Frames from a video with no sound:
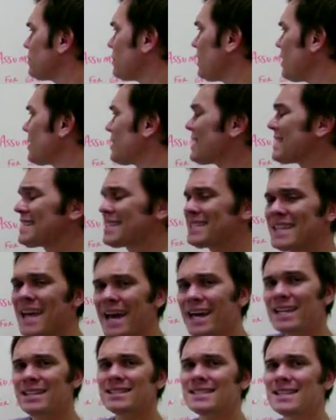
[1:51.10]
The
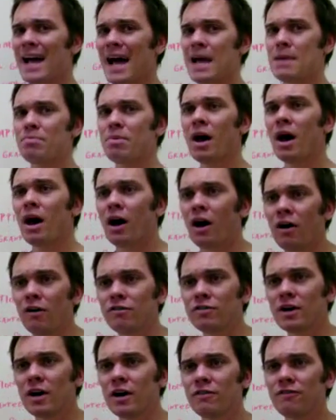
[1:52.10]
second type
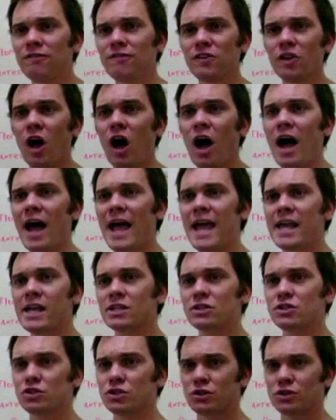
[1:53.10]
of flaw
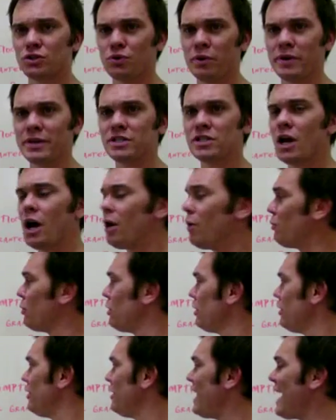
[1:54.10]
answer choice
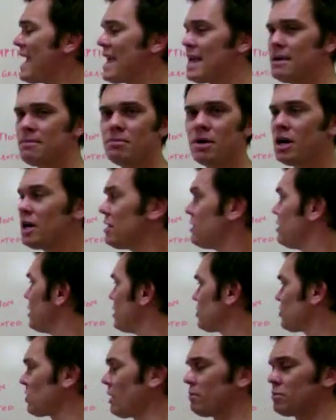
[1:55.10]
will name the
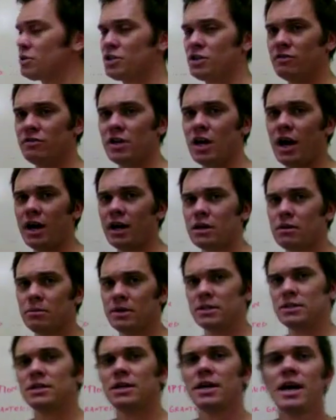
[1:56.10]
assumption of the
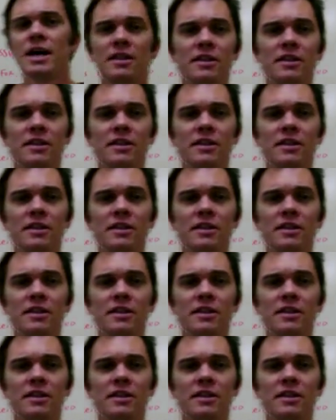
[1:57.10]
argument.